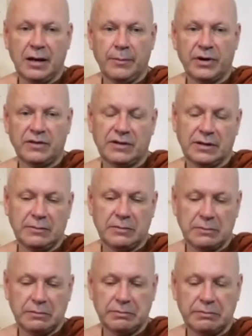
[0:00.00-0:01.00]
But
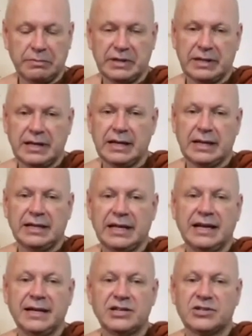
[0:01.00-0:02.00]
the
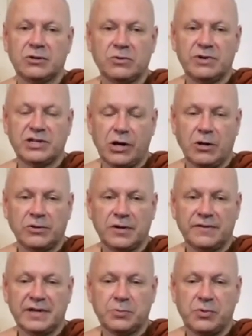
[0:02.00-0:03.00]
initial result
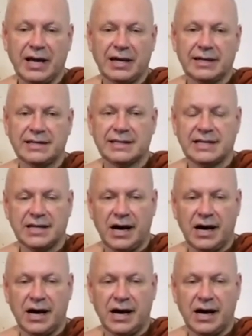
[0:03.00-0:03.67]
of this practice is